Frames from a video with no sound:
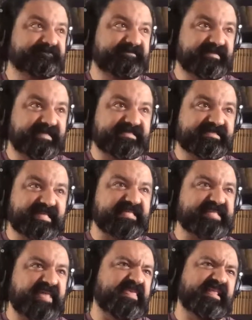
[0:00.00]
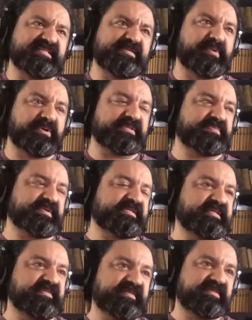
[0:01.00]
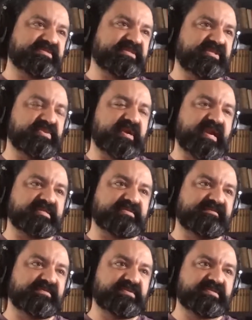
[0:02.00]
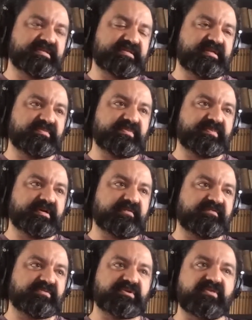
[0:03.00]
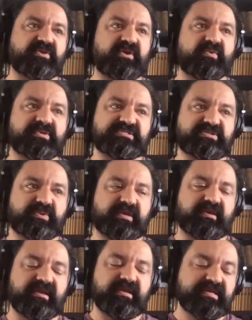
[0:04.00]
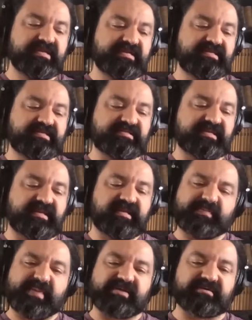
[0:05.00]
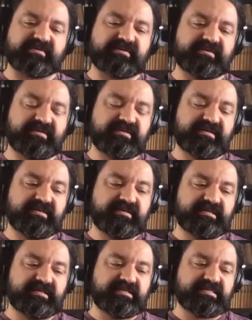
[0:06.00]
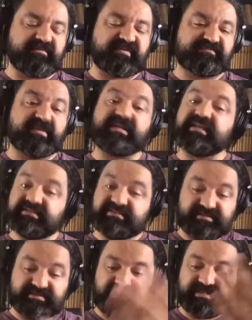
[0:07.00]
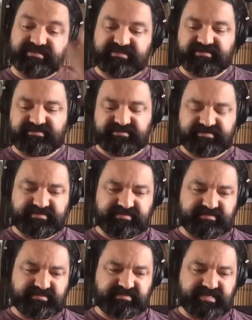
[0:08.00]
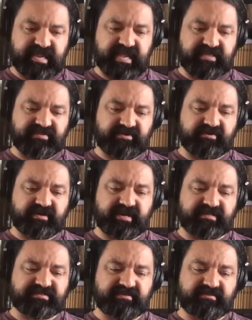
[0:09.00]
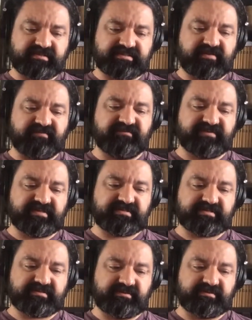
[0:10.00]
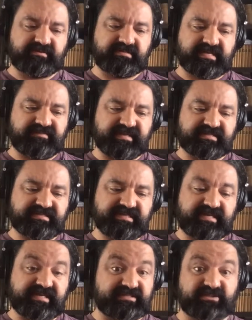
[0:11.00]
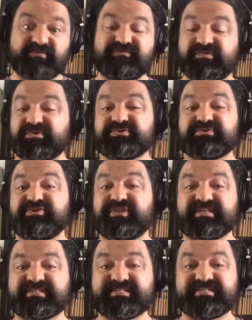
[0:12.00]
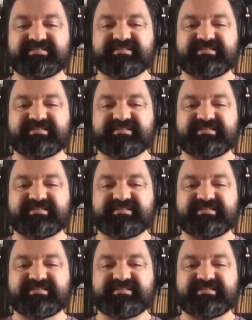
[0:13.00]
I think that's the important part. I think there's a new class of tools, and we're part of it. We're not the only ones doing this kind of like better dev experience. Like that entire day they're organizing on this conference called DevX Day is all focused on this.